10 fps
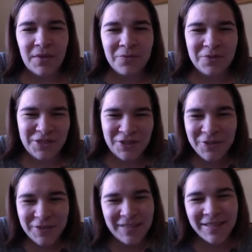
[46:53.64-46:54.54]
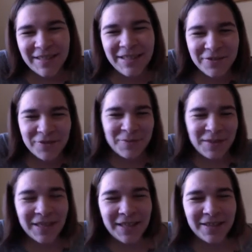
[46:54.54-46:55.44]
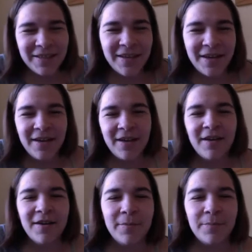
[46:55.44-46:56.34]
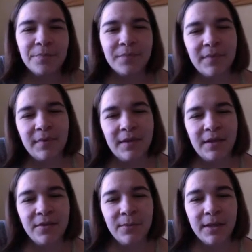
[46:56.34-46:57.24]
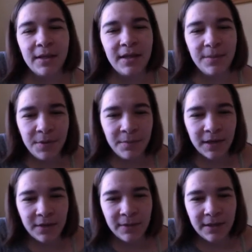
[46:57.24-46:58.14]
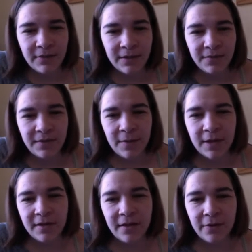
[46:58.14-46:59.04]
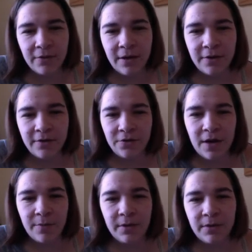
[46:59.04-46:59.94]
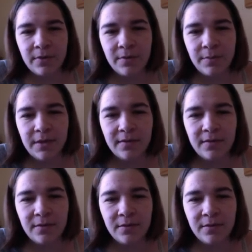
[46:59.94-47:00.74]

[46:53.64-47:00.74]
Chewy, thank you for being here. Things we can keep in mind when giving feedback to other writers grappling with a piece.